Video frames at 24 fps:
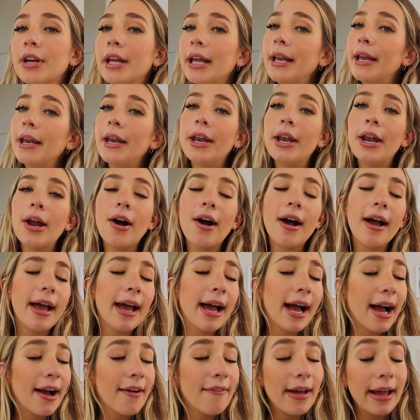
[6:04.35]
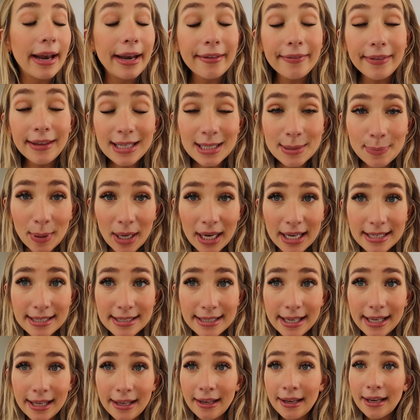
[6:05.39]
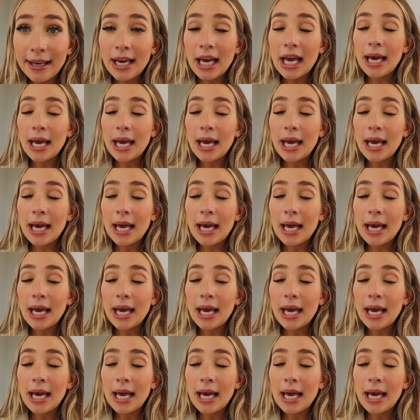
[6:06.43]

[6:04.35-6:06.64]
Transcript: cannot have anything spicy